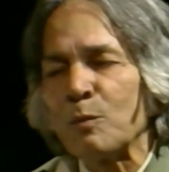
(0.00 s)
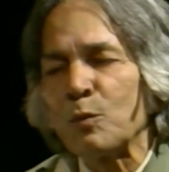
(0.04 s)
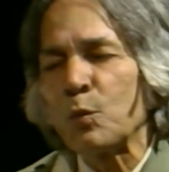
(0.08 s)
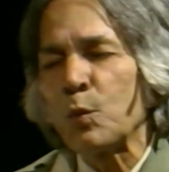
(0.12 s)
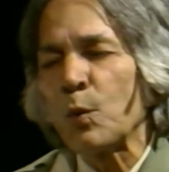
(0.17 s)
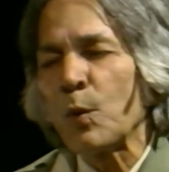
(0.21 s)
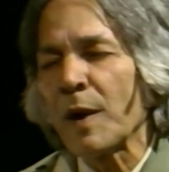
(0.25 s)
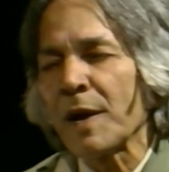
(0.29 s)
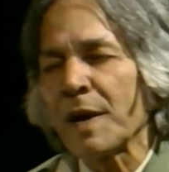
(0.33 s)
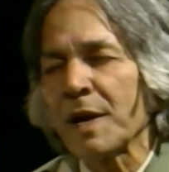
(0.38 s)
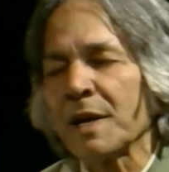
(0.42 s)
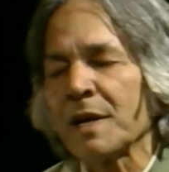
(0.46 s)

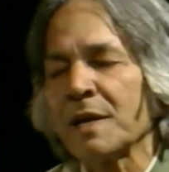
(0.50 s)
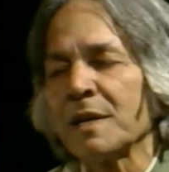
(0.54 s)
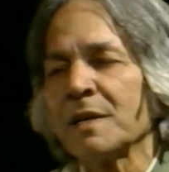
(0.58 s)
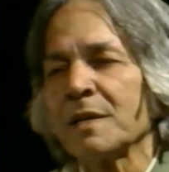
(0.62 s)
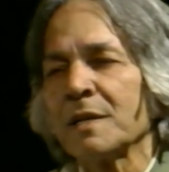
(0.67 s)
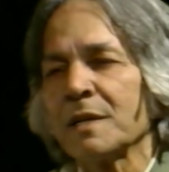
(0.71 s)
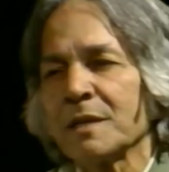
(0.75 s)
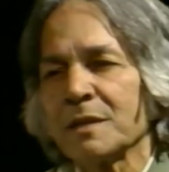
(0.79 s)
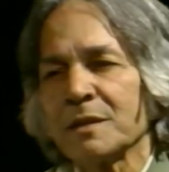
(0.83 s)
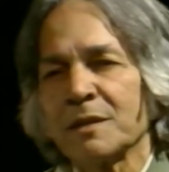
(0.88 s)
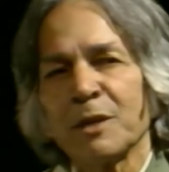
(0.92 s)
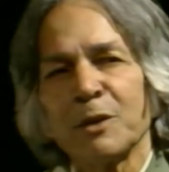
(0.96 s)
way
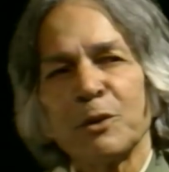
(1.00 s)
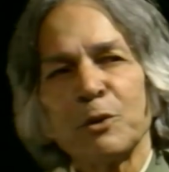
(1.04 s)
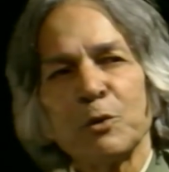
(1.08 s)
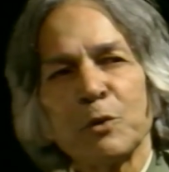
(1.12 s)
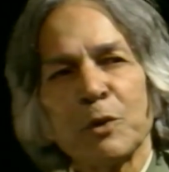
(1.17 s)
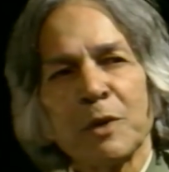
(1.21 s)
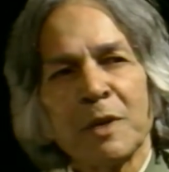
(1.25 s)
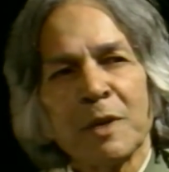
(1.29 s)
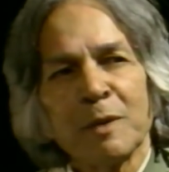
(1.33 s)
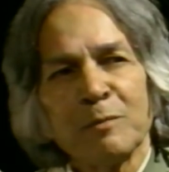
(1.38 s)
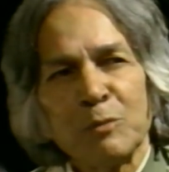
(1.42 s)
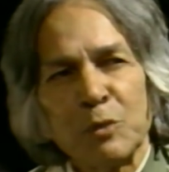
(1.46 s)
that you
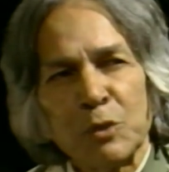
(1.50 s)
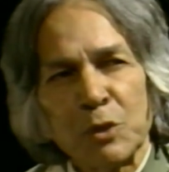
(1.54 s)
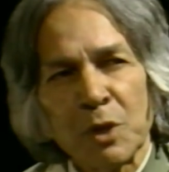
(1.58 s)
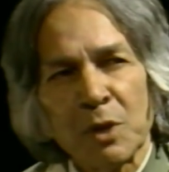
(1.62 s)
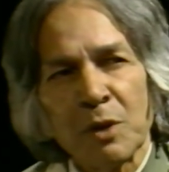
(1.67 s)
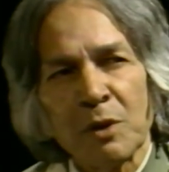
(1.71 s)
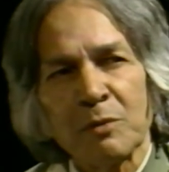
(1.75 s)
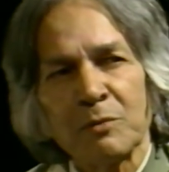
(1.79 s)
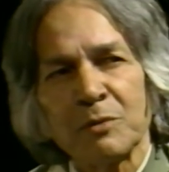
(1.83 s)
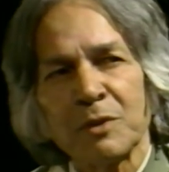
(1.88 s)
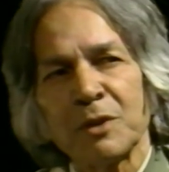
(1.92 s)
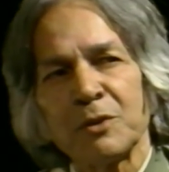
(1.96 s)
can
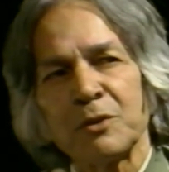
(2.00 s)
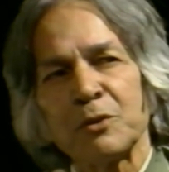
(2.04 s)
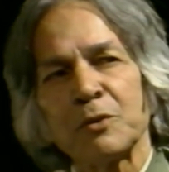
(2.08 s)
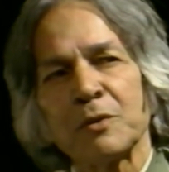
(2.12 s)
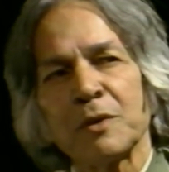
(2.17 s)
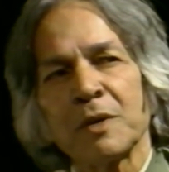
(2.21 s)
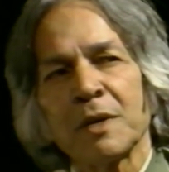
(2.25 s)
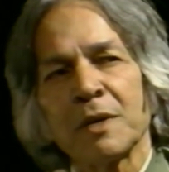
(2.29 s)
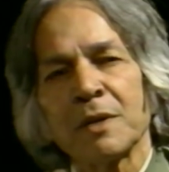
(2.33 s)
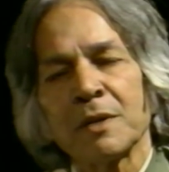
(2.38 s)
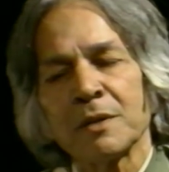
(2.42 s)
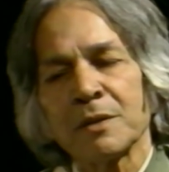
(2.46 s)
observe, that you
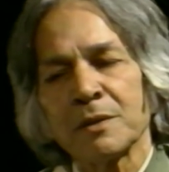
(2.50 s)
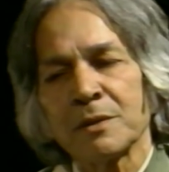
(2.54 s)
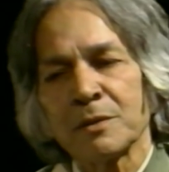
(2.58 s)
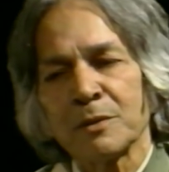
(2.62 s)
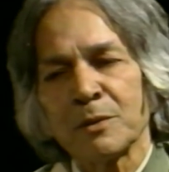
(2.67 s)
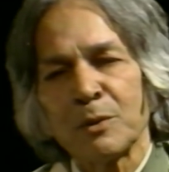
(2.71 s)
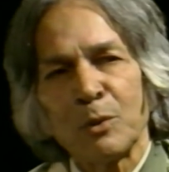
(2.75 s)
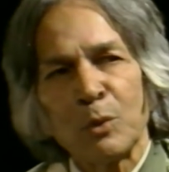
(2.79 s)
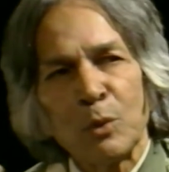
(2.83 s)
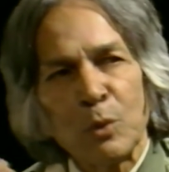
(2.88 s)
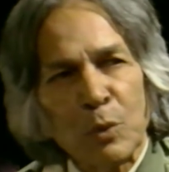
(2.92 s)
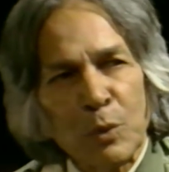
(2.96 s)

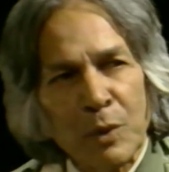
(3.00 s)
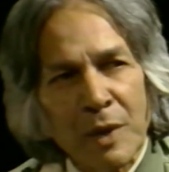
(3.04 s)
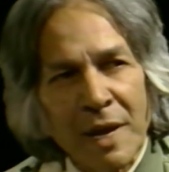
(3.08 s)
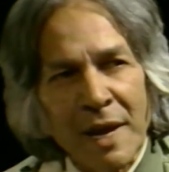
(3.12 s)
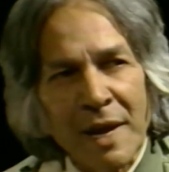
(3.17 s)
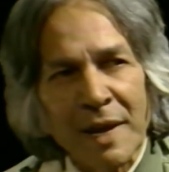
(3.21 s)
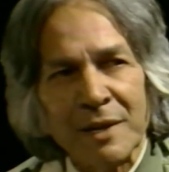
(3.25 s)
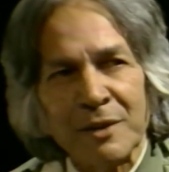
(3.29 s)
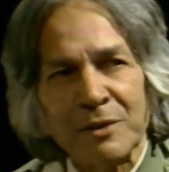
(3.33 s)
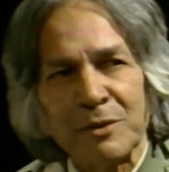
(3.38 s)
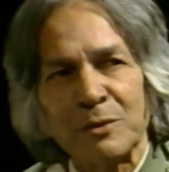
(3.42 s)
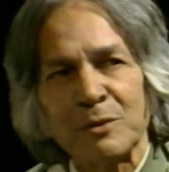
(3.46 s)
can look
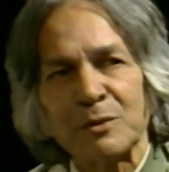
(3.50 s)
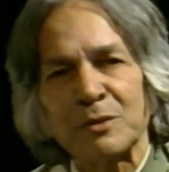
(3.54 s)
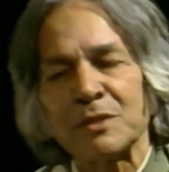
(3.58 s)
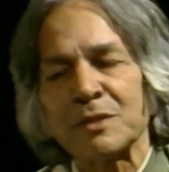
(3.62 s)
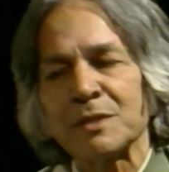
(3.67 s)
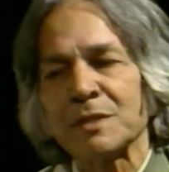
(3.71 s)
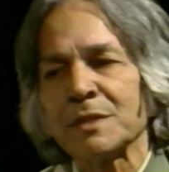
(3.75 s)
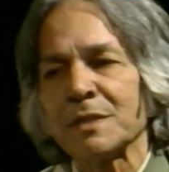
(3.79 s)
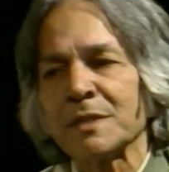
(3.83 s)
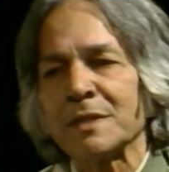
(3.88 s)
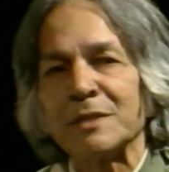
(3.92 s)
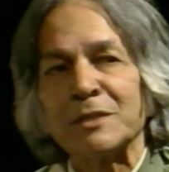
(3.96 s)
at, you
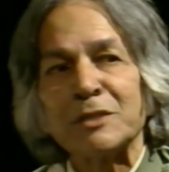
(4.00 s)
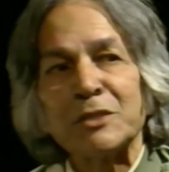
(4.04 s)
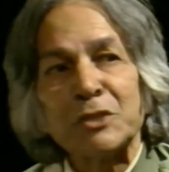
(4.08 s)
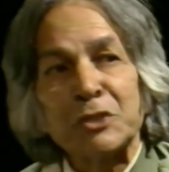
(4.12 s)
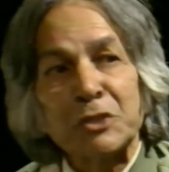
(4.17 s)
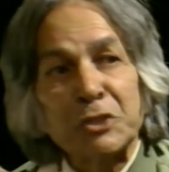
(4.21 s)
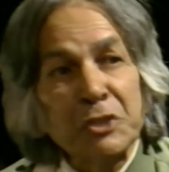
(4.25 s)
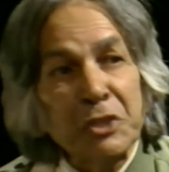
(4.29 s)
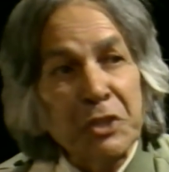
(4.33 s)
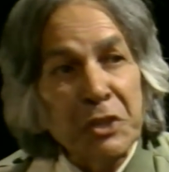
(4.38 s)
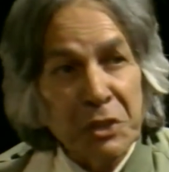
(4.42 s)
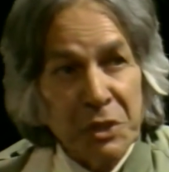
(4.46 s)
see, and
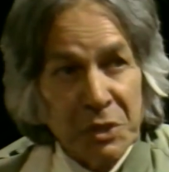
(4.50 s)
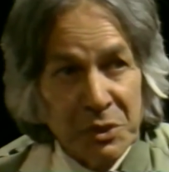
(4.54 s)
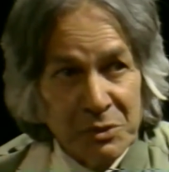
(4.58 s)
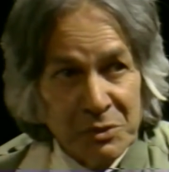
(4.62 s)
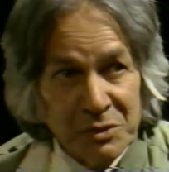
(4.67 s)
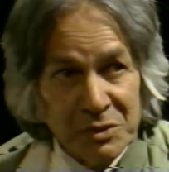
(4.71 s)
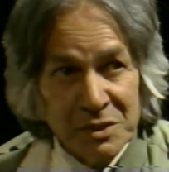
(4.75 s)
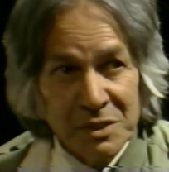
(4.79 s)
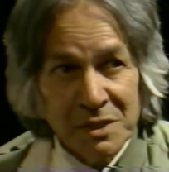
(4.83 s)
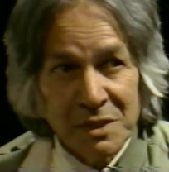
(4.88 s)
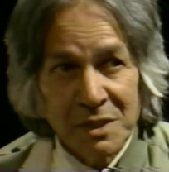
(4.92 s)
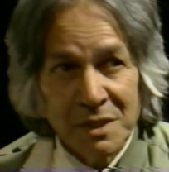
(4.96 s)
see, you
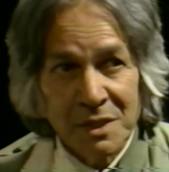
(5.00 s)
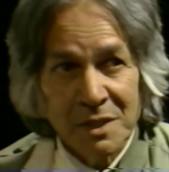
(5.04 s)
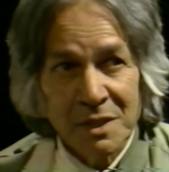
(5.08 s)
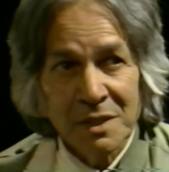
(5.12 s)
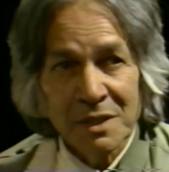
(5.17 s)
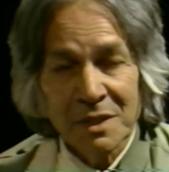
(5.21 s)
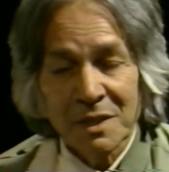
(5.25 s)
see.